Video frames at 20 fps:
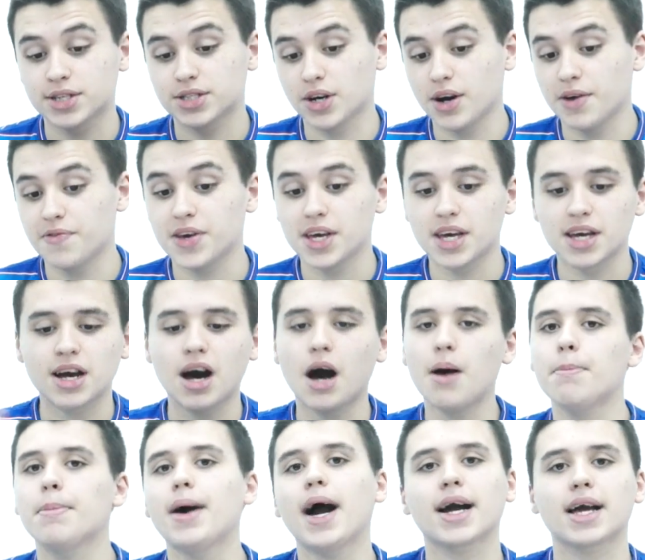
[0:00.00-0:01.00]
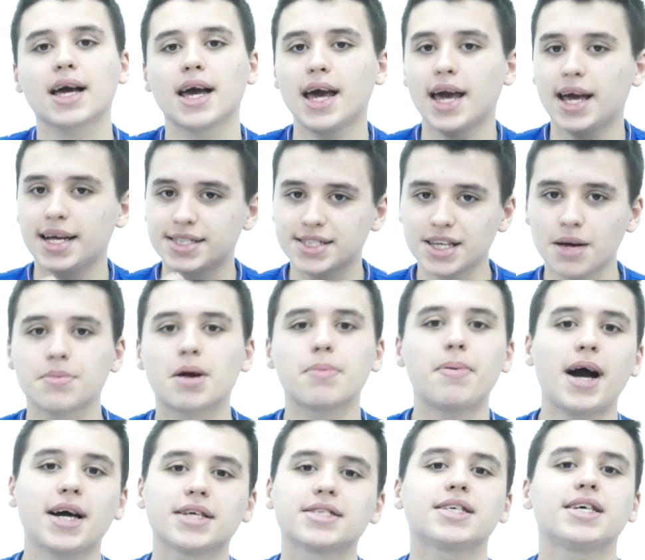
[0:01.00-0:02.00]
So if he can come back in some
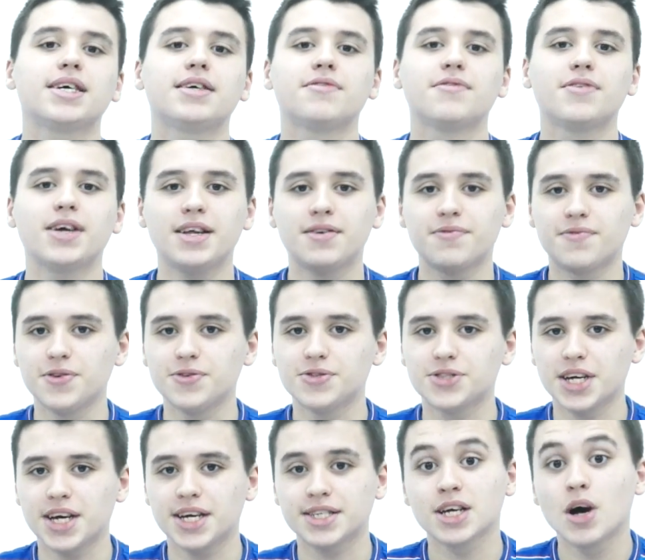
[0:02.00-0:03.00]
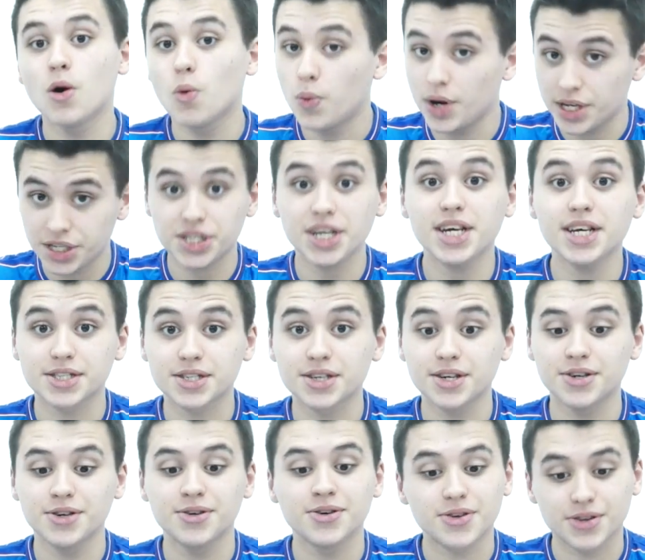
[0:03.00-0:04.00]
capacity in future years, which he is
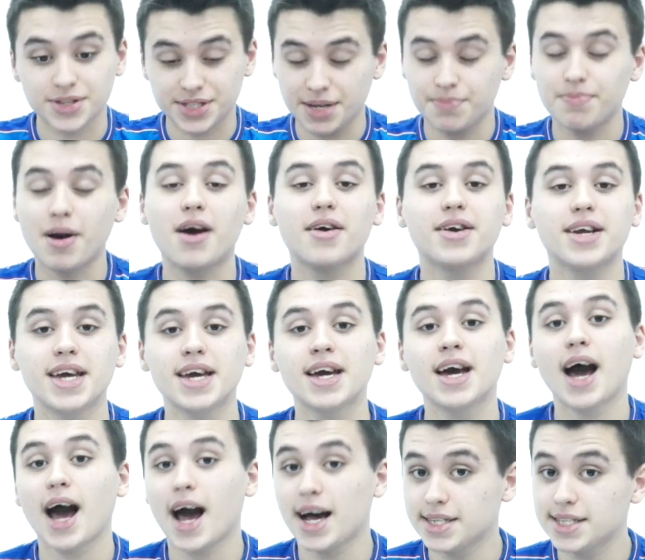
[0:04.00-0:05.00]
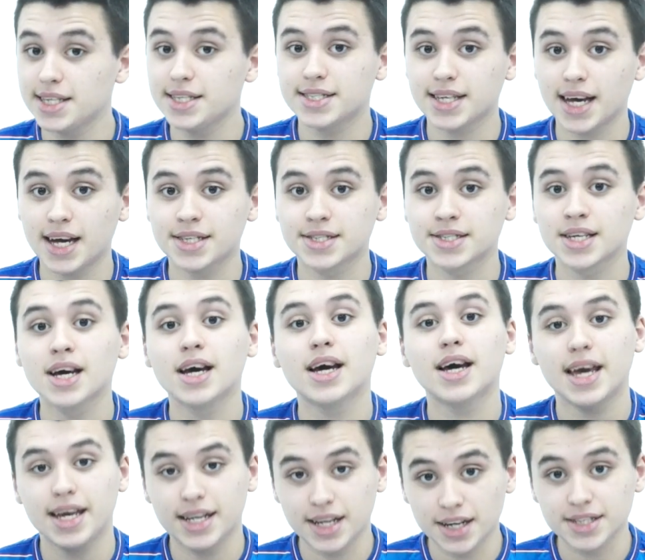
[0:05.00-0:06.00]
going to, because he apparently, as he says,
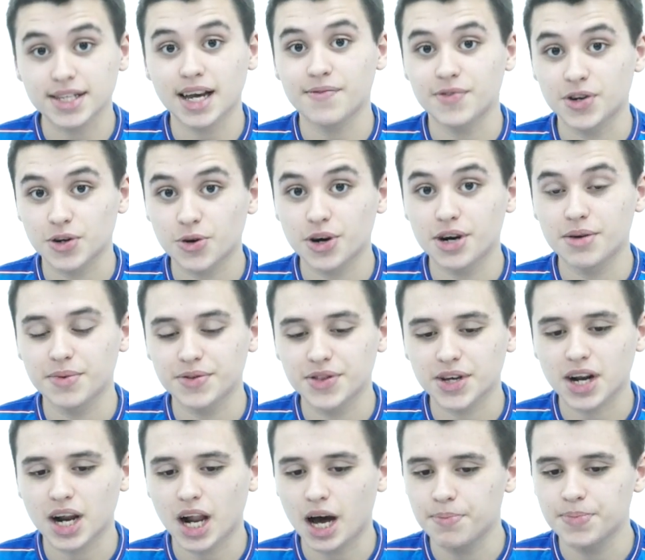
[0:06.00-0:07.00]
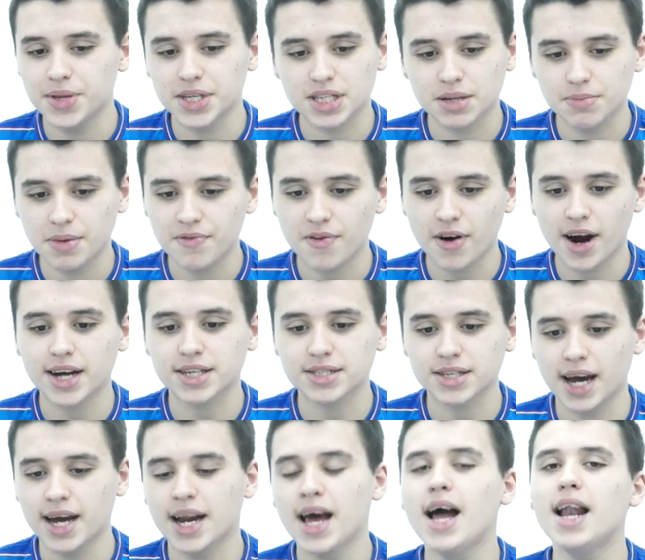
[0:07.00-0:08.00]
he does have an agreement with the club, this is going to be very
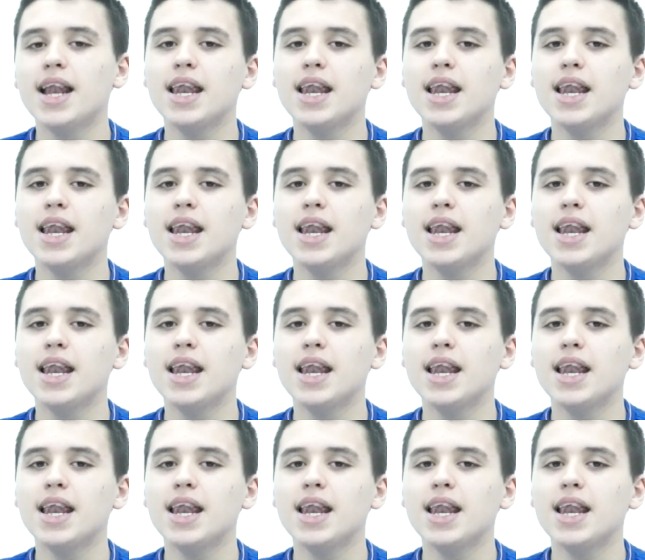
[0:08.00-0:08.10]
exciting.